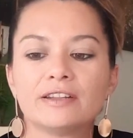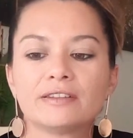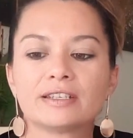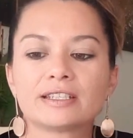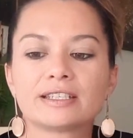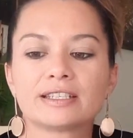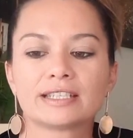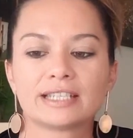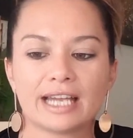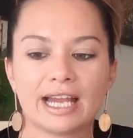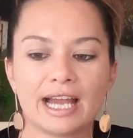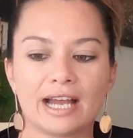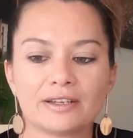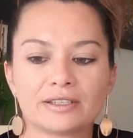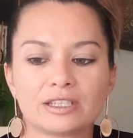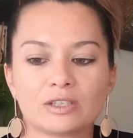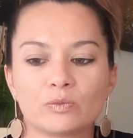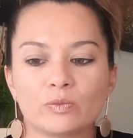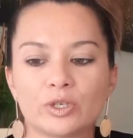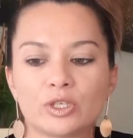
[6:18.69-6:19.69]
This is a
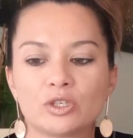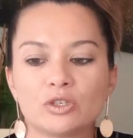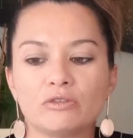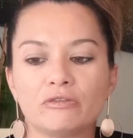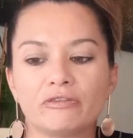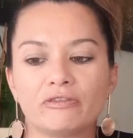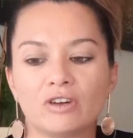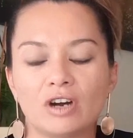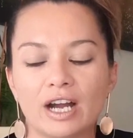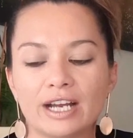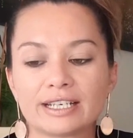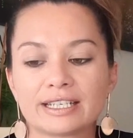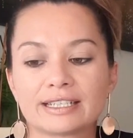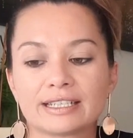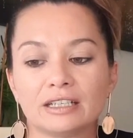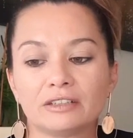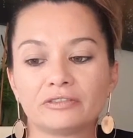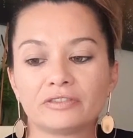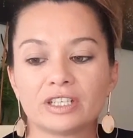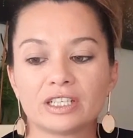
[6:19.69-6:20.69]
house in which you find
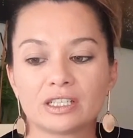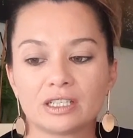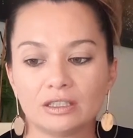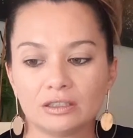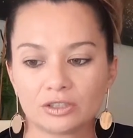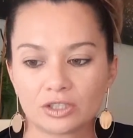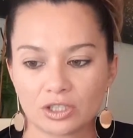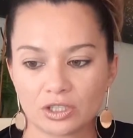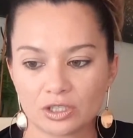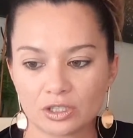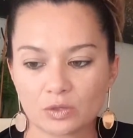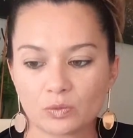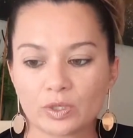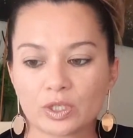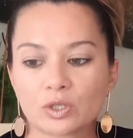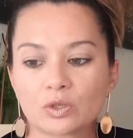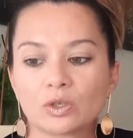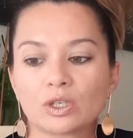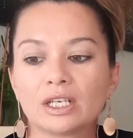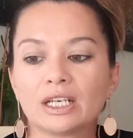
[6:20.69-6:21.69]
self-indulgence,
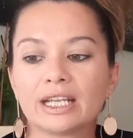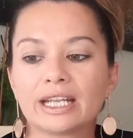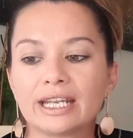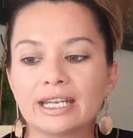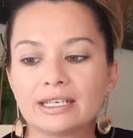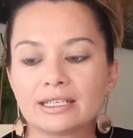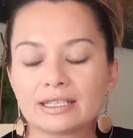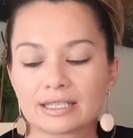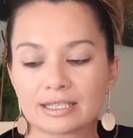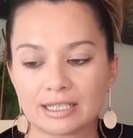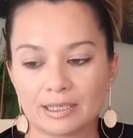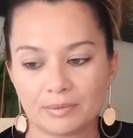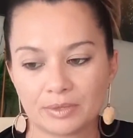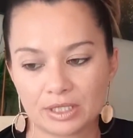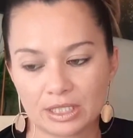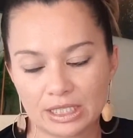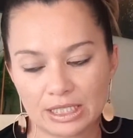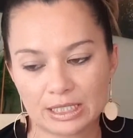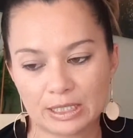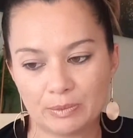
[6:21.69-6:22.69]
which could lead to
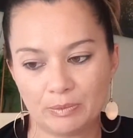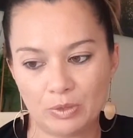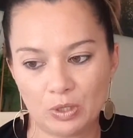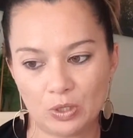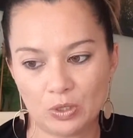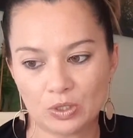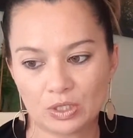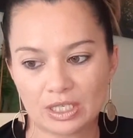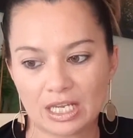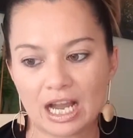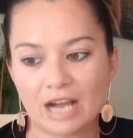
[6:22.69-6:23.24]
substance abuse.